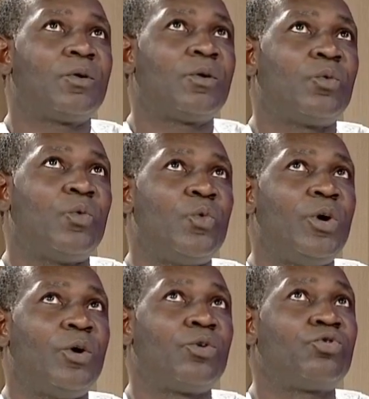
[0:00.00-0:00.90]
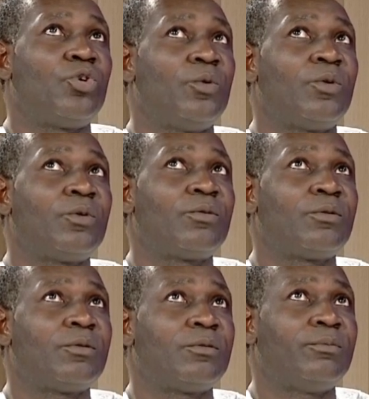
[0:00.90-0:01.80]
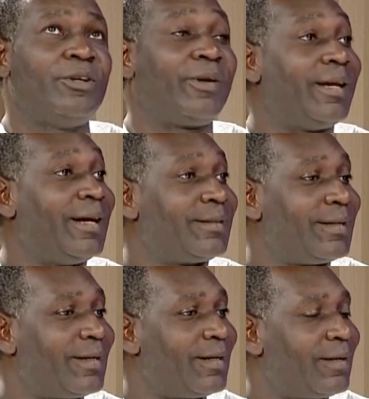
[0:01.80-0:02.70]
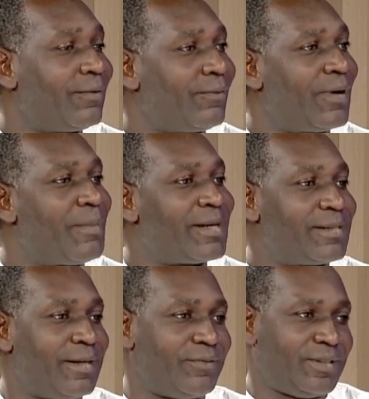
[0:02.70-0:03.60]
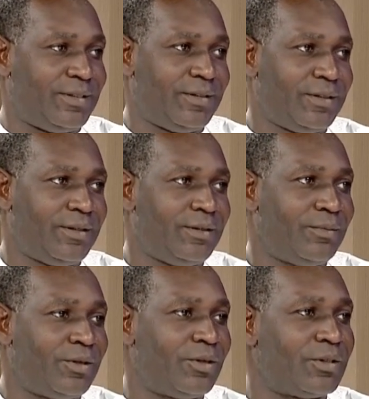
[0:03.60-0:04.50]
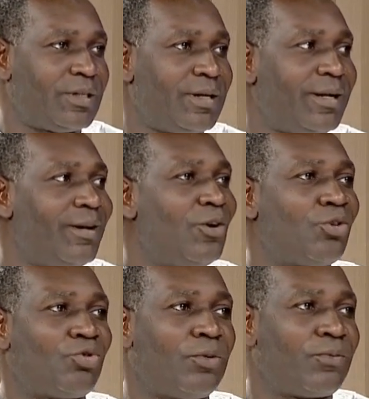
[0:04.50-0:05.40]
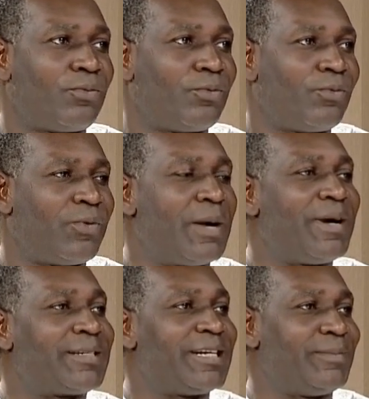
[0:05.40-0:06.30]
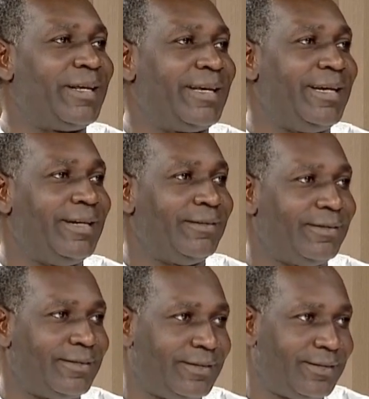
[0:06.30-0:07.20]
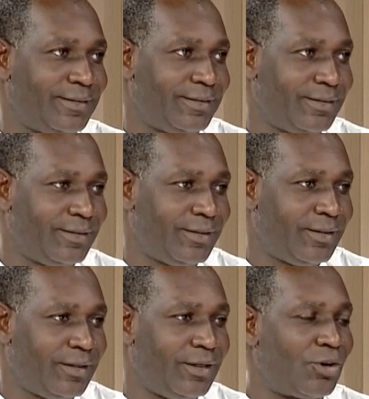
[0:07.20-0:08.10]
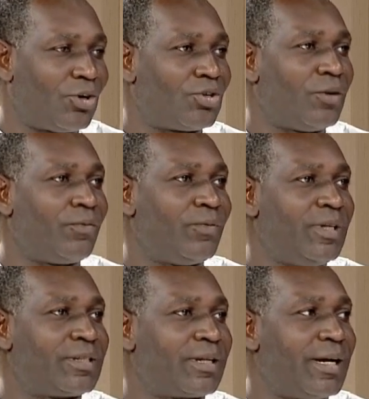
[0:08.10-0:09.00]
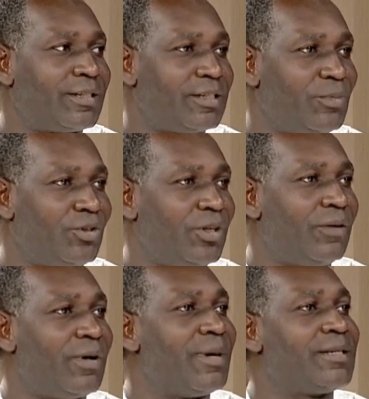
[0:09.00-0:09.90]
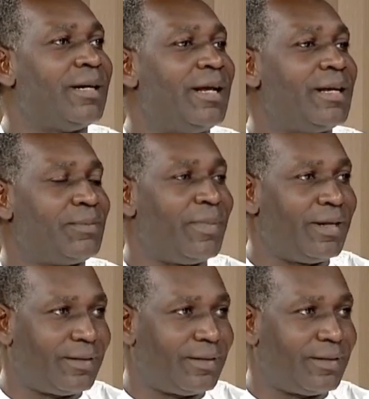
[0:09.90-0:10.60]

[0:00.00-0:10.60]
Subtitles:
we also be looking at farmer safety, because a lot of farmers has been killed in the course of this crisis between the farmers and herdsmen.